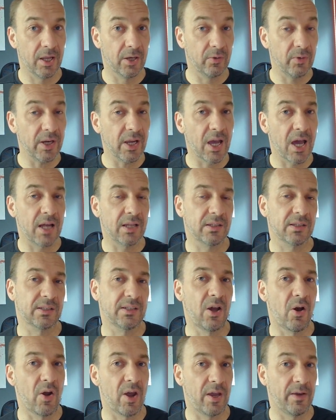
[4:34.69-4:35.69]
Dragonhearts
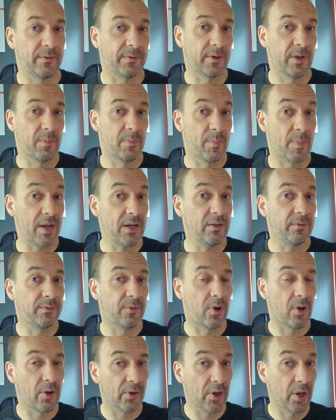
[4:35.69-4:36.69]
now have, by
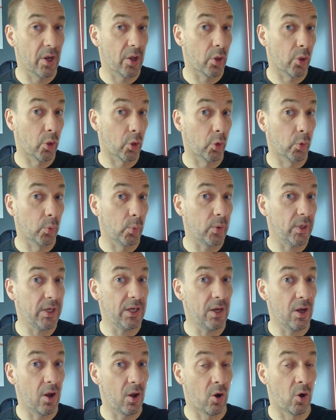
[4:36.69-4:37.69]
default,
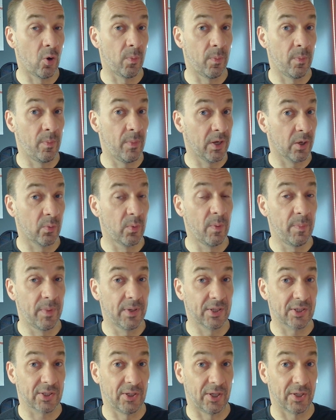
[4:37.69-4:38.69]
3 open
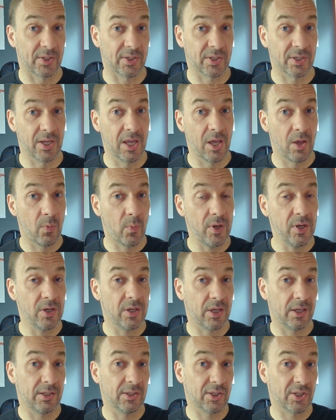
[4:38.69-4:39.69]
equipment slots, where you
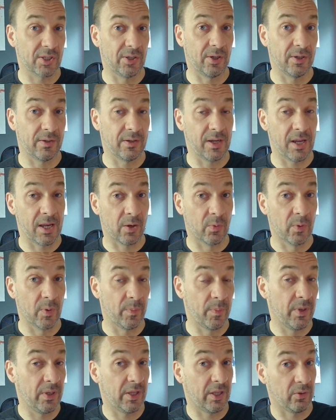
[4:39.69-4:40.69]
can slot
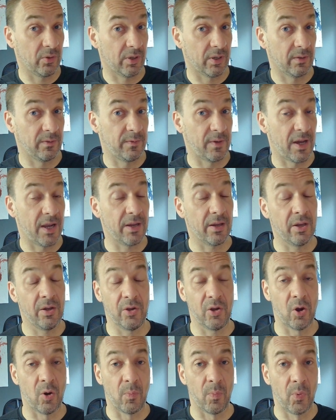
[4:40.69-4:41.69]
equipment that you can find in
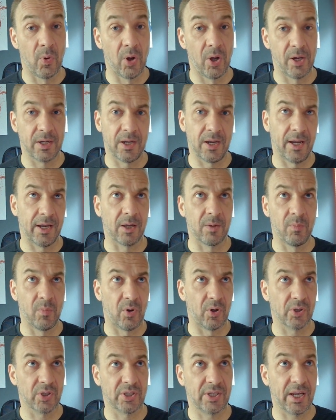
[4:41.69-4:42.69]
the open world, like
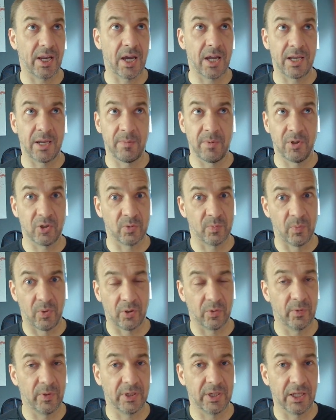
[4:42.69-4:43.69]
more stagger damage,
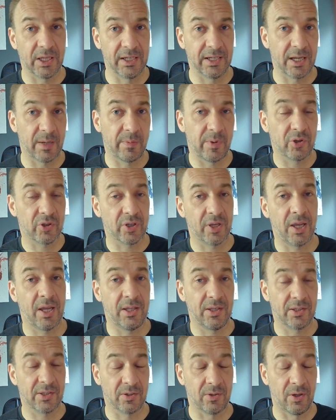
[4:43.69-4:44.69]
more critical damage,
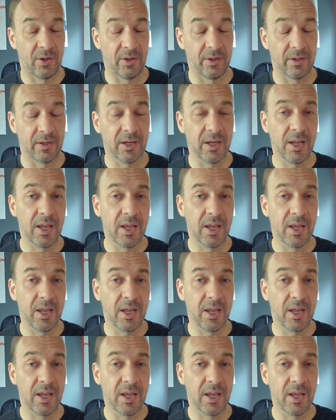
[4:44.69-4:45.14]
and so on.